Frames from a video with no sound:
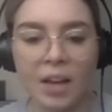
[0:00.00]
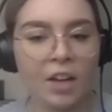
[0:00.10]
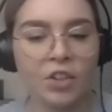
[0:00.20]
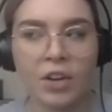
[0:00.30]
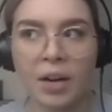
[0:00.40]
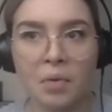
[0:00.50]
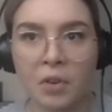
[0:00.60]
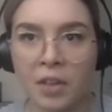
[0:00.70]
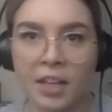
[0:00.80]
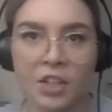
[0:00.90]
I try to
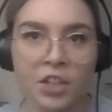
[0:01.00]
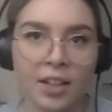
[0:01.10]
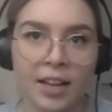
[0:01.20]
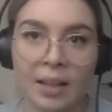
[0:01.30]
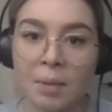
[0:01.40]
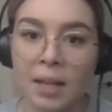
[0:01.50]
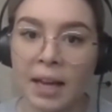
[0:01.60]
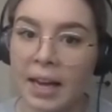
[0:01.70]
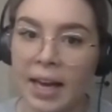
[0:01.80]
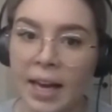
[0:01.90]
avoid that shit like the
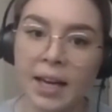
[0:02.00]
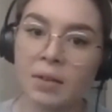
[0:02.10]
plague. Hey.